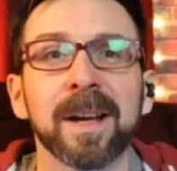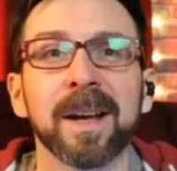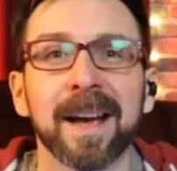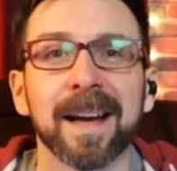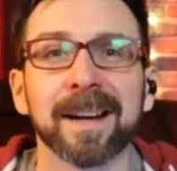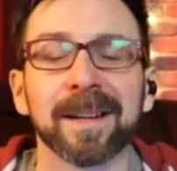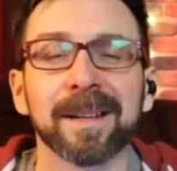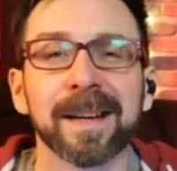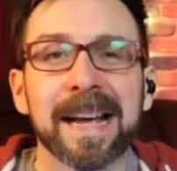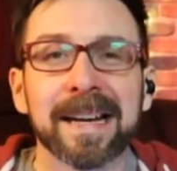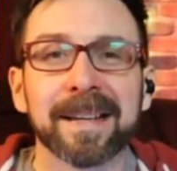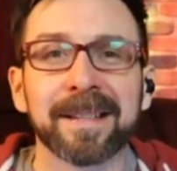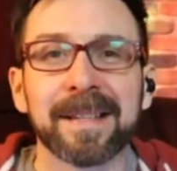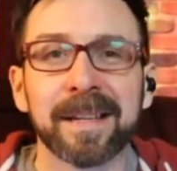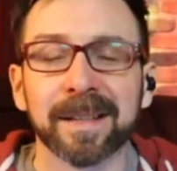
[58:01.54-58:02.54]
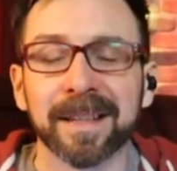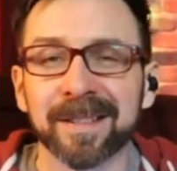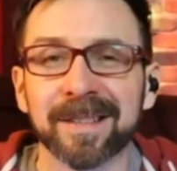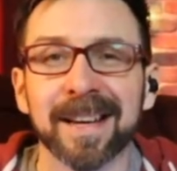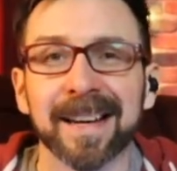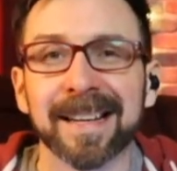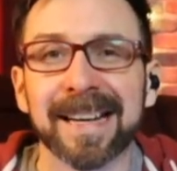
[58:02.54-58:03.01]
an antique like
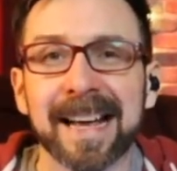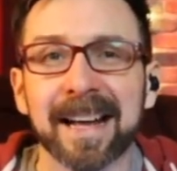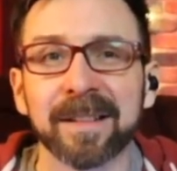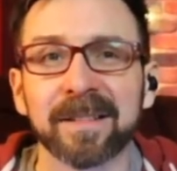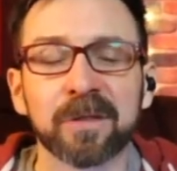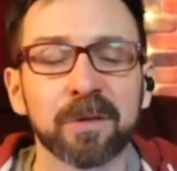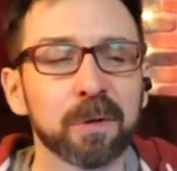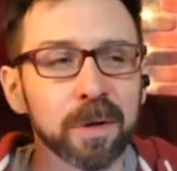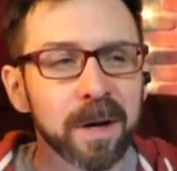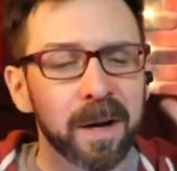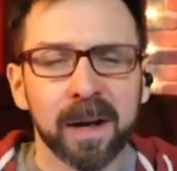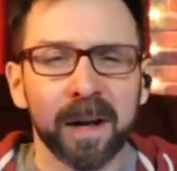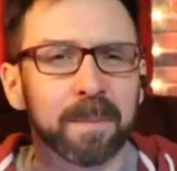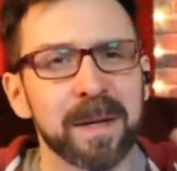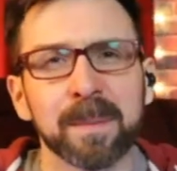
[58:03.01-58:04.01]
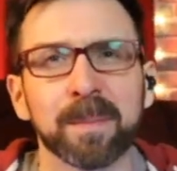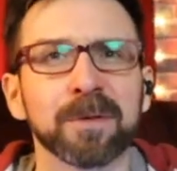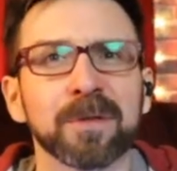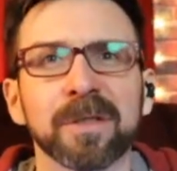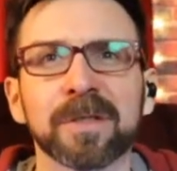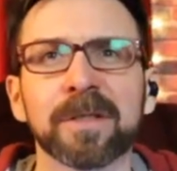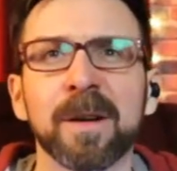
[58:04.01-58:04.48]
secondhand store. People
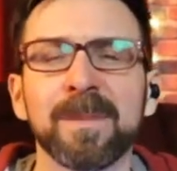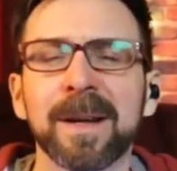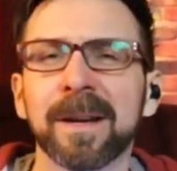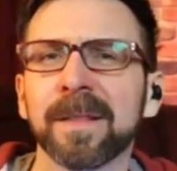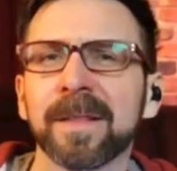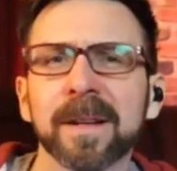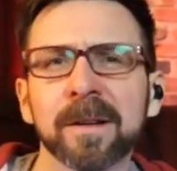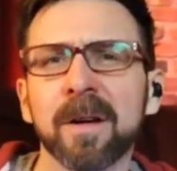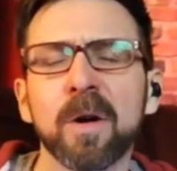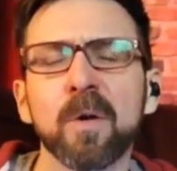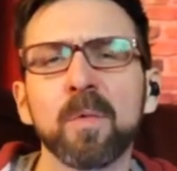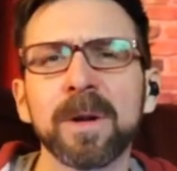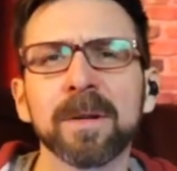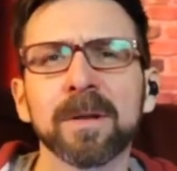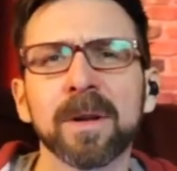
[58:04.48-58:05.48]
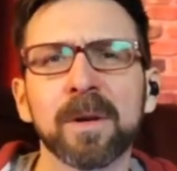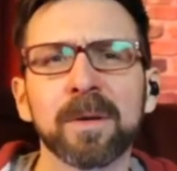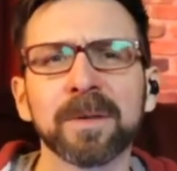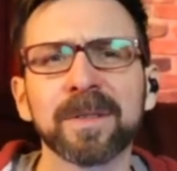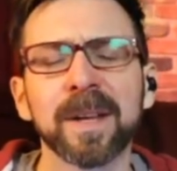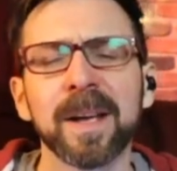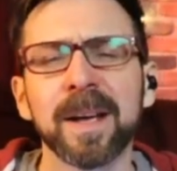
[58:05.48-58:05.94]
just come in and they're all weirdos
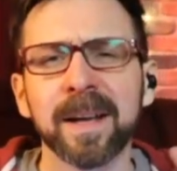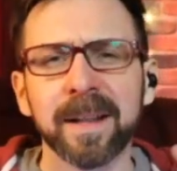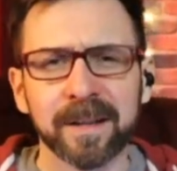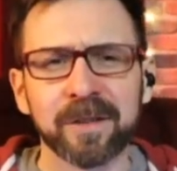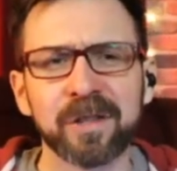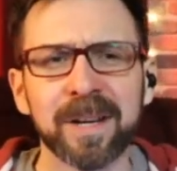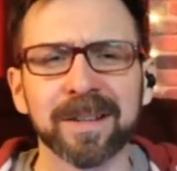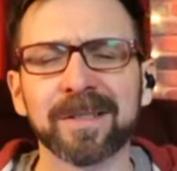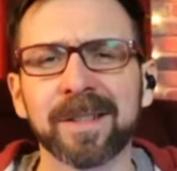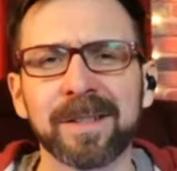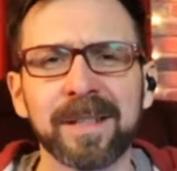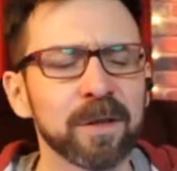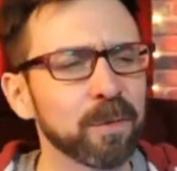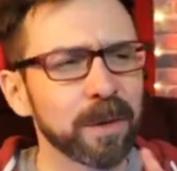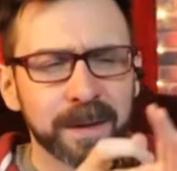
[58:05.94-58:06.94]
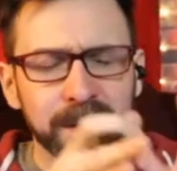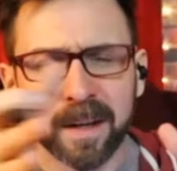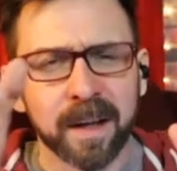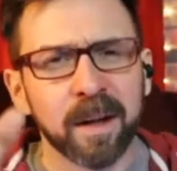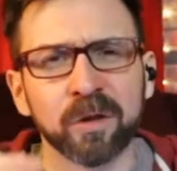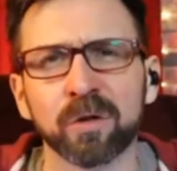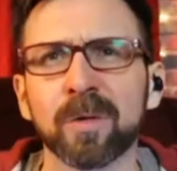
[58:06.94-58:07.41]
that she has to deal with,
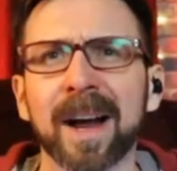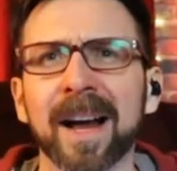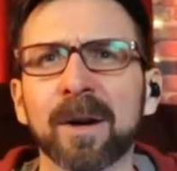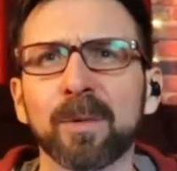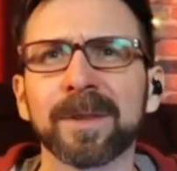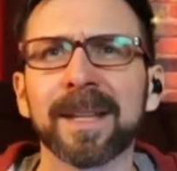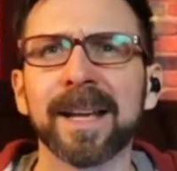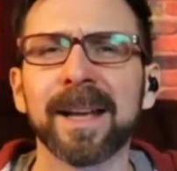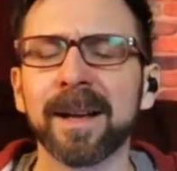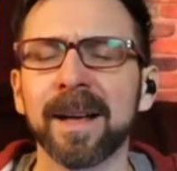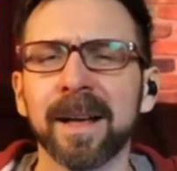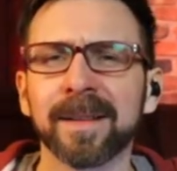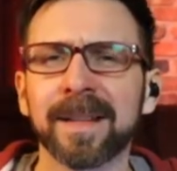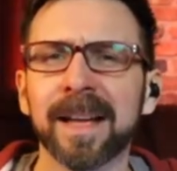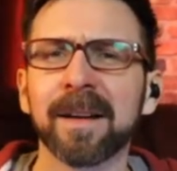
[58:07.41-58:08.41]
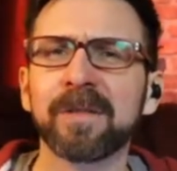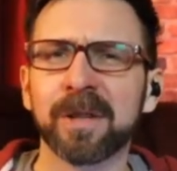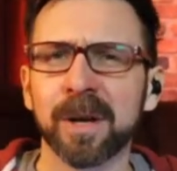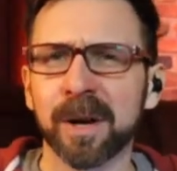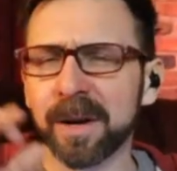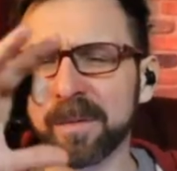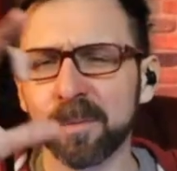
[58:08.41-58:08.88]
track what they have
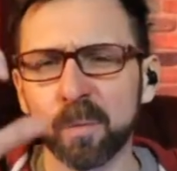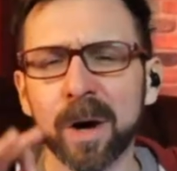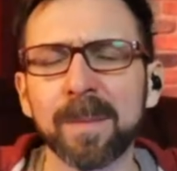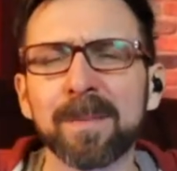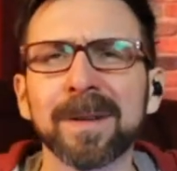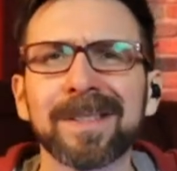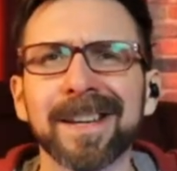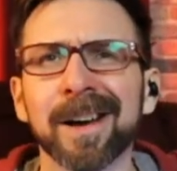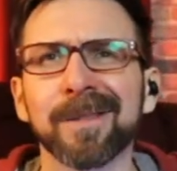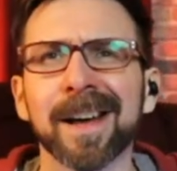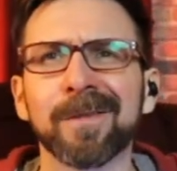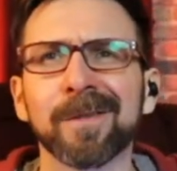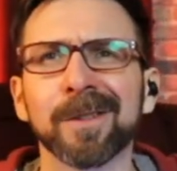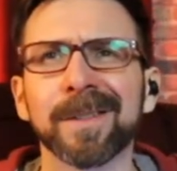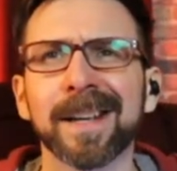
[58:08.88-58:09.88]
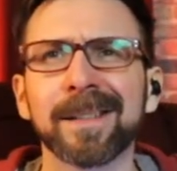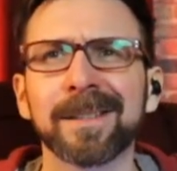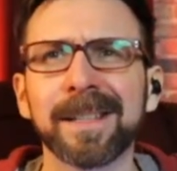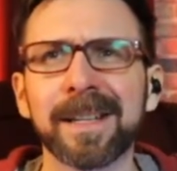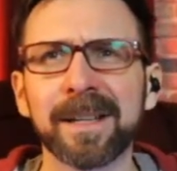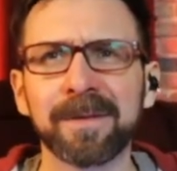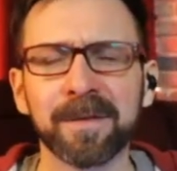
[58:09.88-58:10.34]
done and wipe it down after they
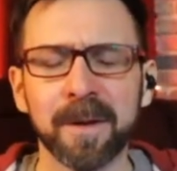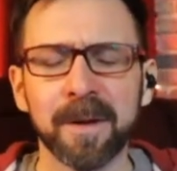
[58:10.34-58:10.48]
leave.